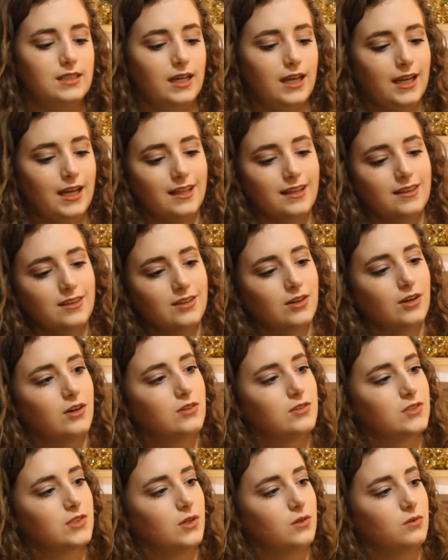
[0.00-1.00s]
And they're
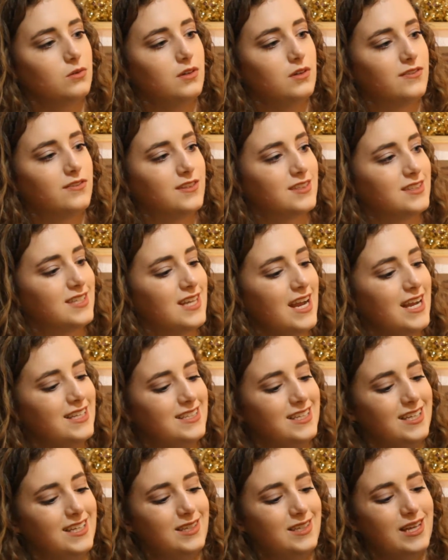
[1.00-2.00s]
also different
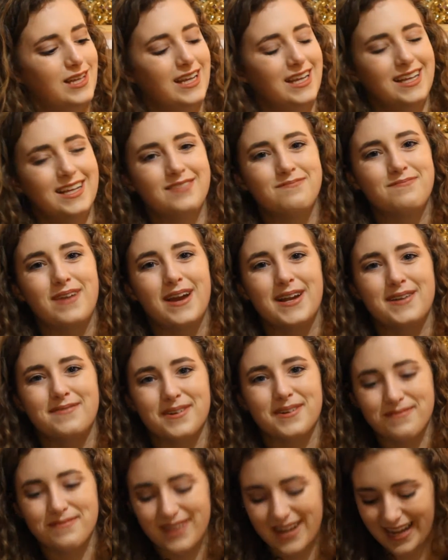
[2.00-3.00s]
sizes in
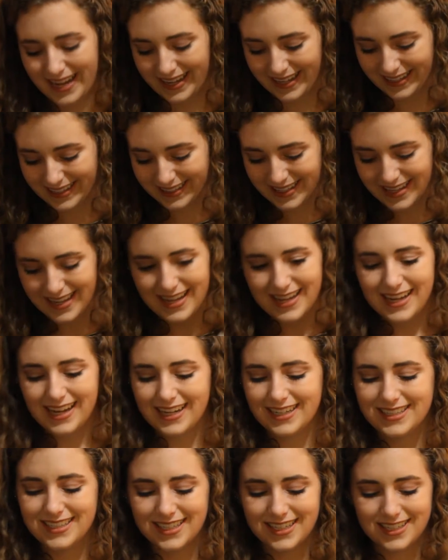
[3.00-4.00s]
paperback.
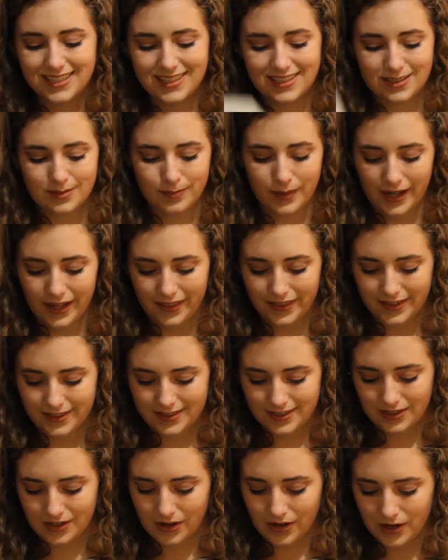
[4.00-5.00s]
I should have just bought
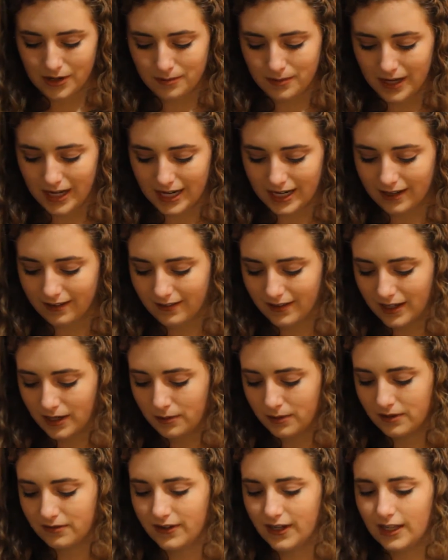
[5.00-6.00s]
this in hardback, and then I
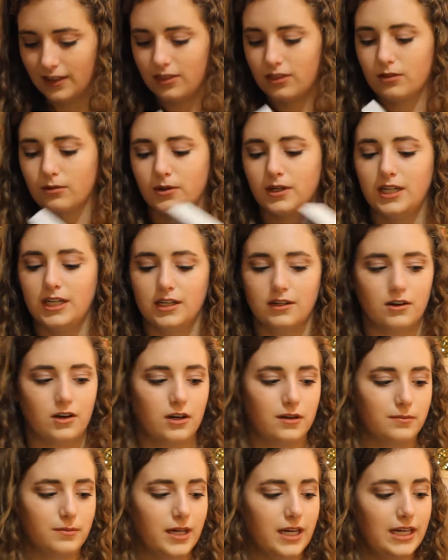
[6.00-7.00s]
would have had three in
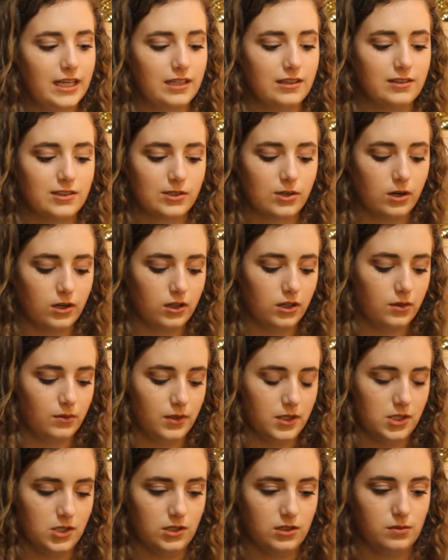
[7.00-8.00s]
hardback, and Scarlet
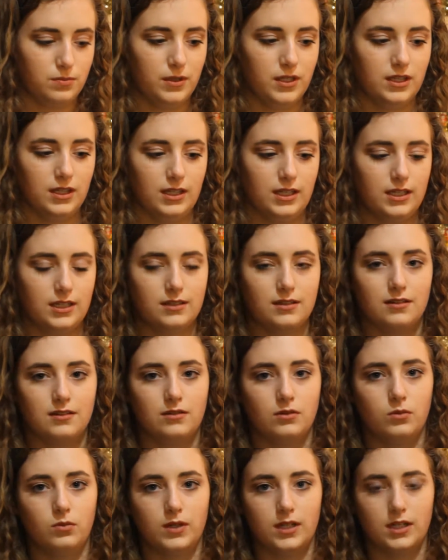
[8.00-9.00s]
would have just been, like,
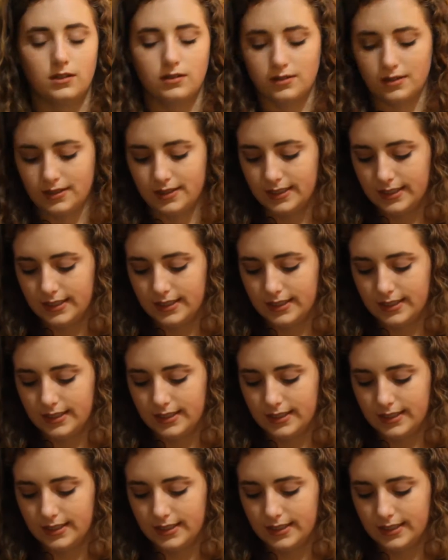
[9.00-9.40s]
weird.